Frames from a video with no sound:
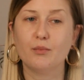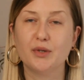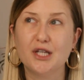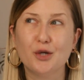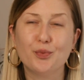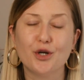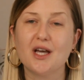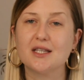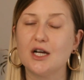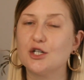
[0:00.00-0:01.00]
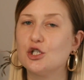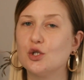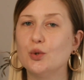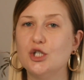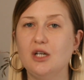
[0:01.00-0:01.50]
but their products are
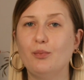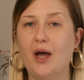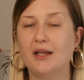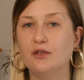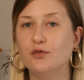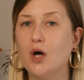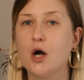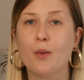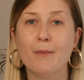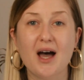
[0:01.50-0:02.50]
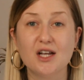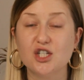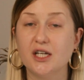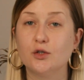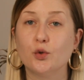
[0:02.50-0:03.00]
so cheap, and if you are on
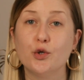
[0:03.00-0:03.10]
budget